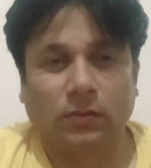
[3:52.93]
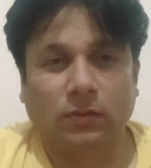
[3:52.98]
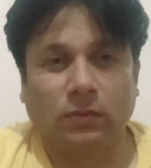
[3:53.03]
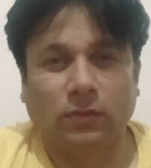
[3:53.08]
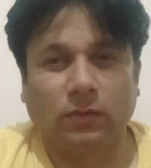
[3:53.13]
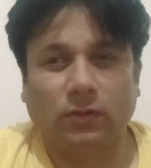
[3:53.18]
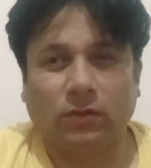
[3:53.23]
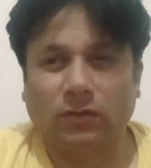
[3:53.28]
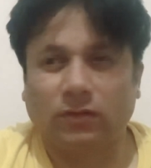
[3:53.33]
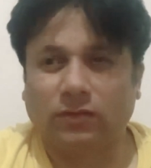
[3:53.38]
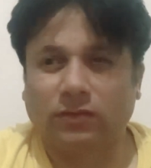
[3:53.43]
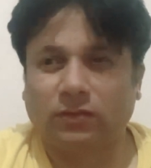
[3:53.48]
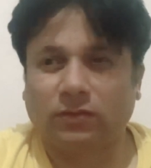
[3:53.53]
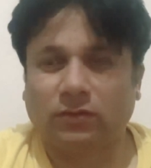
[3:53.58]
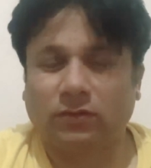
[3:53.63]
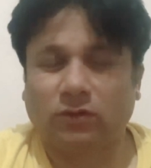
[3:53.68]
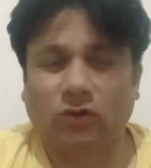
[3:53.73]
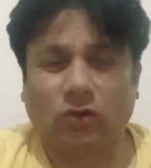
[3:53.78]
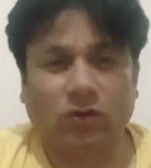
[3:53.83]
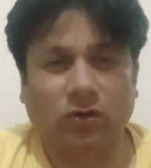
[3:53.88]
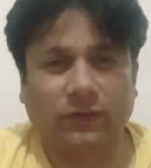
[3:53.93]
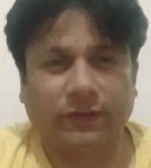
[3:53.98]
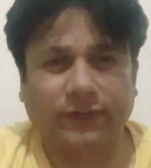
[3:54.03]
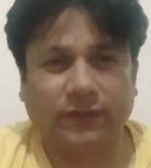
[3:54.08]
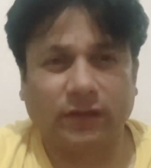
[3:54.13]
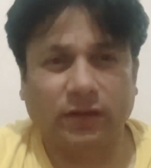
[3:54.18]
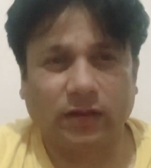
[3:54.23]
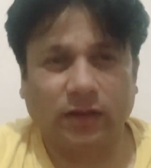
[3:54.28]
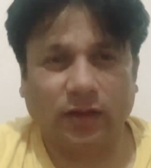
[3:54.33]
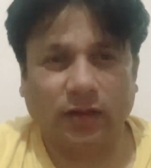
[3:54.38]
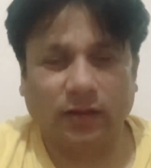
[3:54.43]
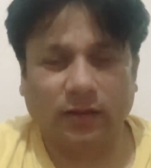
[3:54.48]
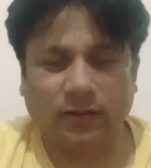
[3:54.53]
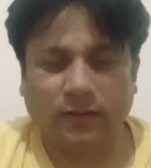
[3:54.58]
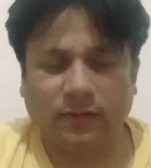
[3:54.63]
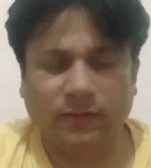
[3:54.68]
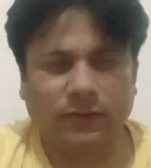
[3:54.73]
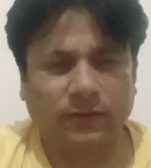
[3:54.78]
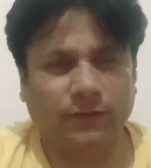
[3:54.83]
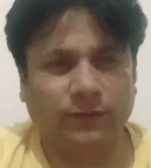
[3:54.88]
was talk of the day
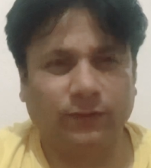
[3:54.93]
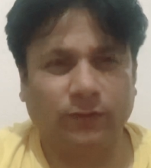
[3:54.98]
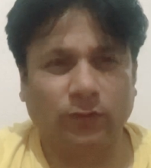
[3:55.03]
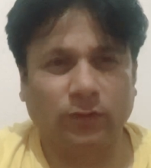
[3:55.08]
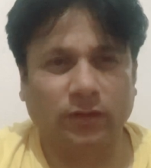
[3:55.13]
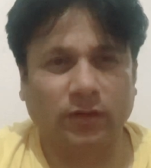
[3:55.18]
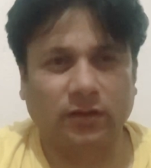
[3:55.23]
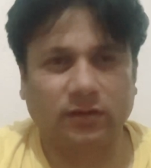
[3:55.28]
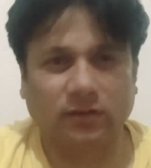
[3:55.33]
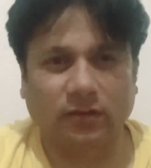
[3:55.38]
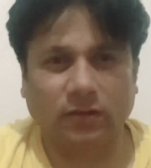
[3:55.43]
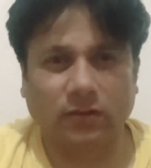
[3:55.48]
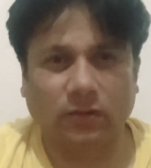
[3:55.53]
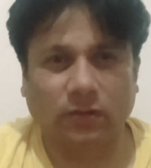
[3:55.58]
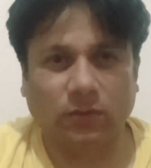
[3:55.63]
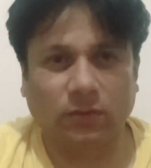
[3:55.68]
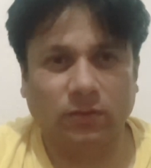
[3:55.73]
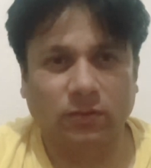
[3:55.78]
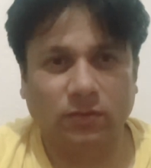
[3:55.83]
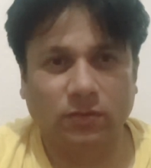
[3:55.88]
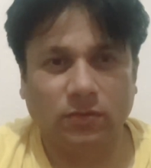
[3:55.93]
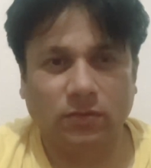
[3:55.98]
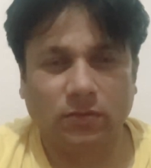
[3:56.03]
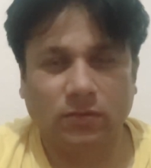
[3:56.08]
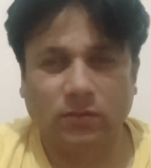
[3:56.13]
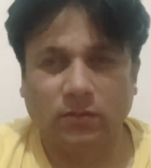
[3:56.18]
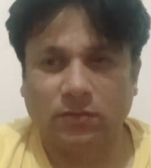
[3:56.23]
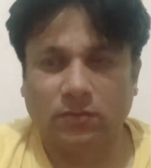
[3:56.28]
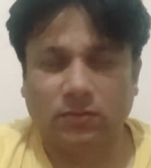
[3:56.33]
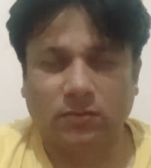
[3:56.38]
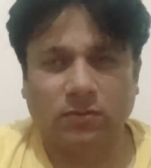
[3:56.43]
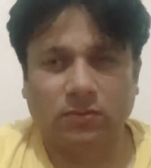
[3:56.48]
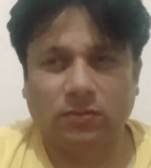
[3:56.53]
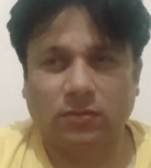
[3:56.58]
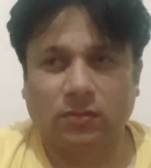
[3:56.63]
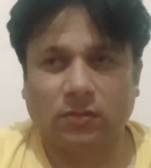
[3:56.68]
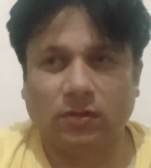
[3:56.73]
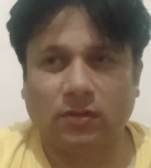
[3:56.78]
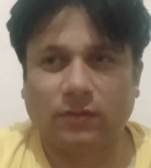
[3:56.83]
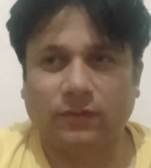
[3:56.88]
a few days ago.
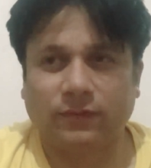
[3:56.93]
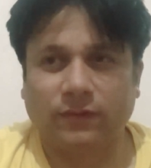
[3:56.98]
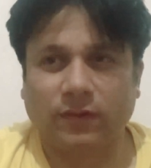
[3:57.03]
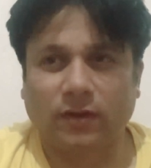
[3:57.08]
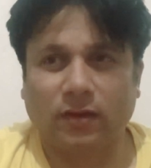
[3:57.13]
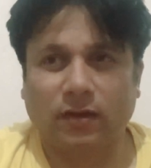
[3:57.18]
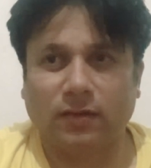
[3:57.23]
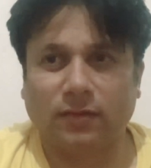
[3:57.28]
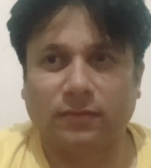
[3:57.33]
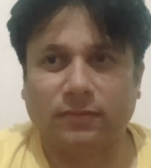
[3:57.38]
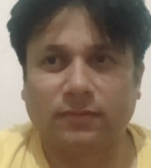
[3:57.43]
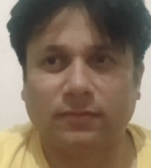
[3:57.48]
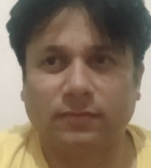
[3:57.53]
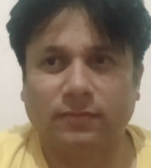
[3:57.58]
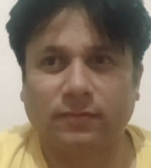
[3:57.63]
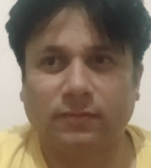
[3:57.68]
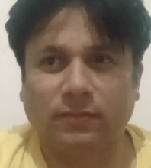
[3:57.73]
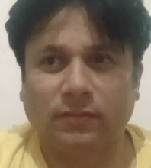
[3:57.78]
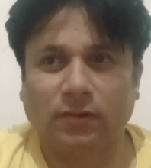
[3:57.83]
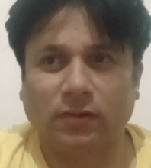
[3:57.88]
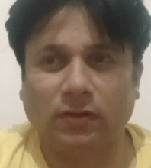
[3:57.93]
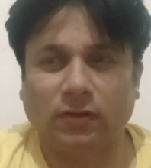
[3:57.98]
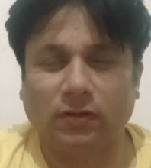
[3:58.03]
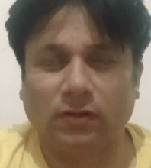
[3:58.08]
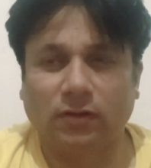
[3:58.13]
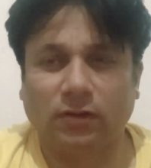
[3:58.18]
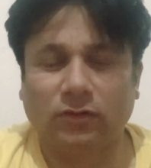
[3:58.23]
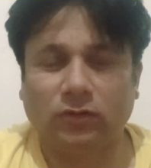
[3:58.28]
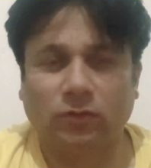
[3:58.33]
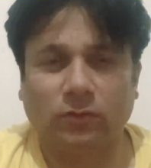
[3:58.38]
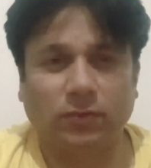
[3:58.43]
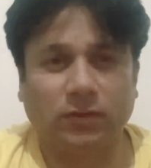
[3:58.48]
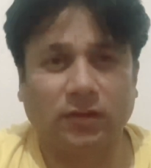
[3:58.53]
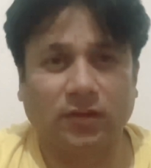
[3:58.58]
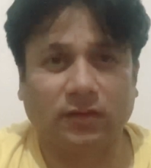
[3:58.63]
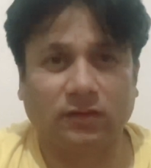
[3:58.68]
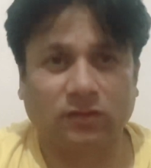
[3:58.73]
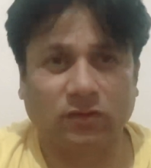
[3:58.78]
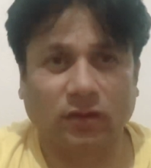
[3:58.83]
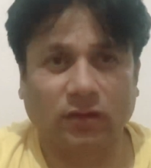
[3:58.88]
If I need to be
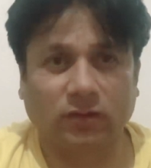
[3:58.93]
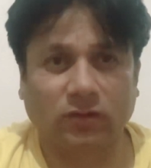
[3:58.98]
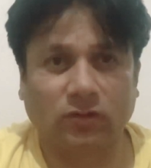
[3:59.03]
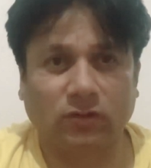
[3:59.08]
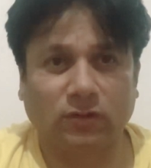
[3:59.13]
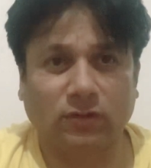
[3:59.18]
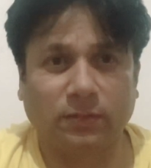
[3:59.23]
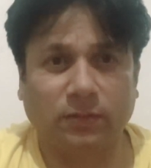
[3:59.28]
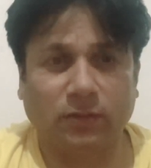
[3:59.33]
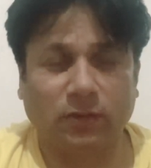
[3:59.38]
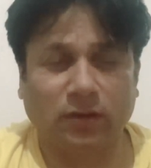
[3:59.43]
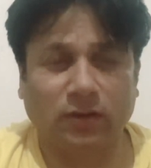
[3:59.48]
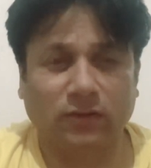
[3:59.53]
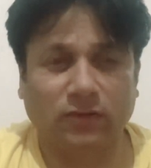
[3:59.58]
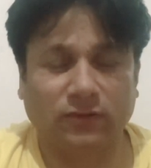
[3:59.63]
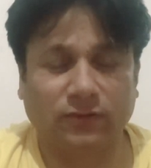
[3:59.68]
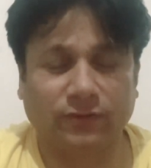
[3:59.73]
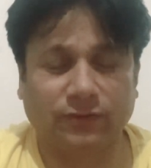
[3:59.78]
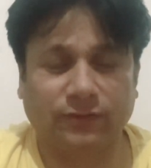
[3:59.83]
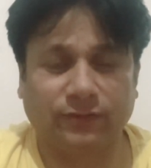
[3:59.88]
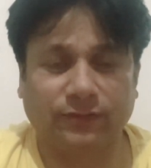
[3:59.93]
exact on the point of